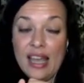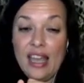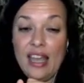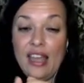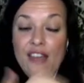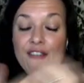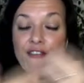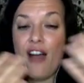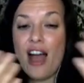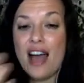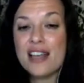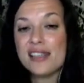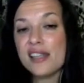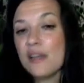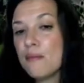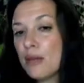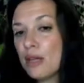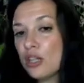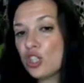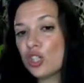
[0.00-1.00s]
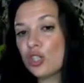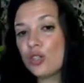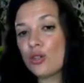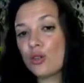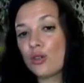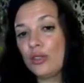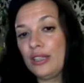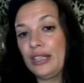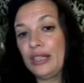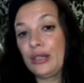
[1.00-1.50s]
If, as I mentioned
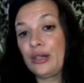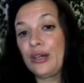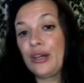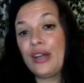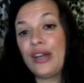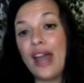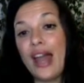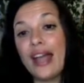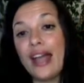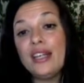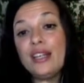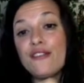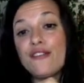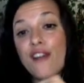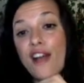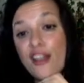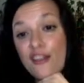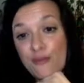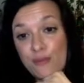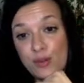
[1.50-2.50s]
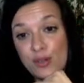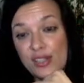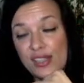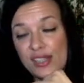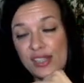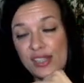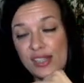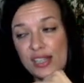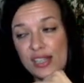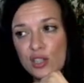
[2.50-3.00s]
earlier,
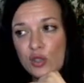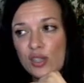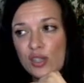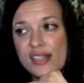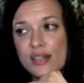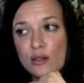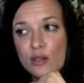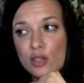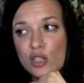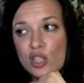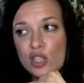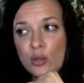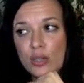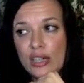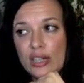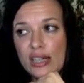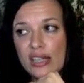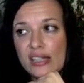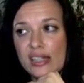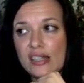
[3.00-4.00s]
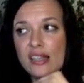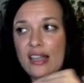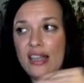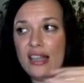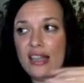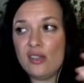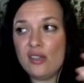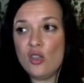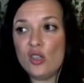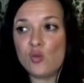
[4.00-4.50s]
95% of your serotonin
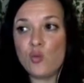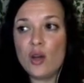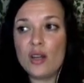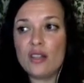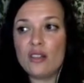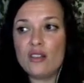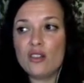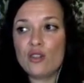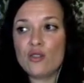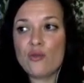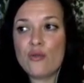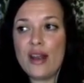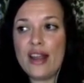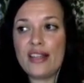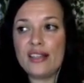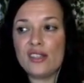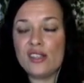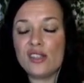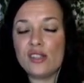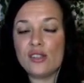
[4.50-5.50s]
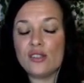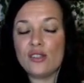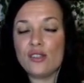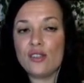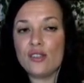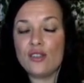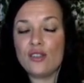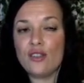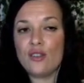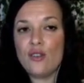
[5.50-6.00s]
is what creates
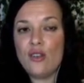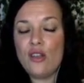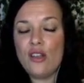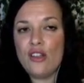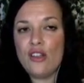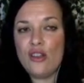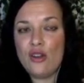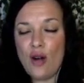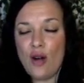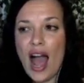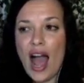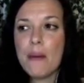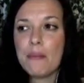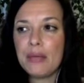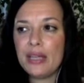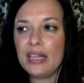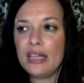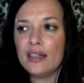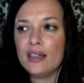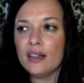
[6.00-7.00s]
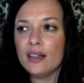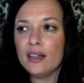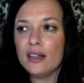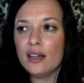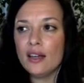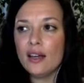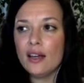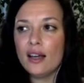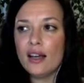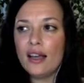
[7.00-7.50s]
you're happy,
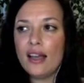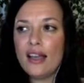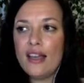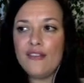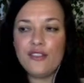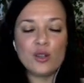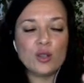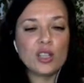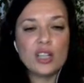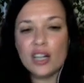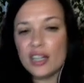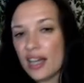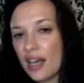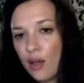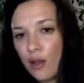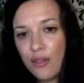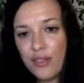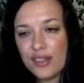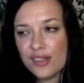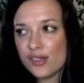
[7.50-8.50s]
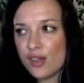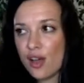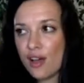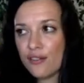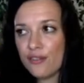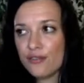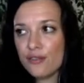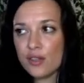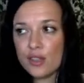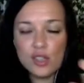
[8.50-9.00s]
if your gut health is off,
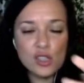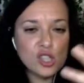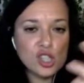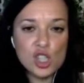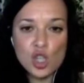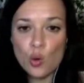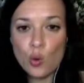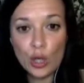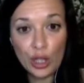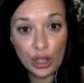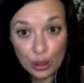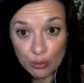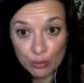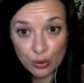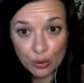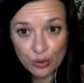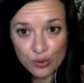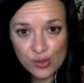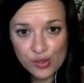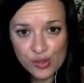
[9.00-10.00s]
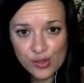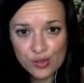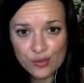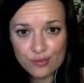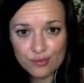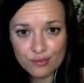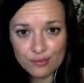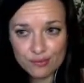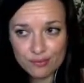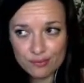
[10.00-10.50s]
so are your moods.
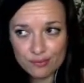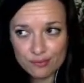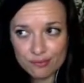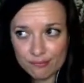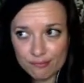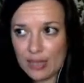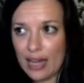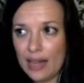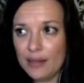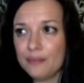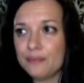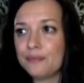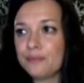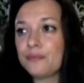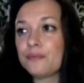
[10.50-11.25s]
Okay.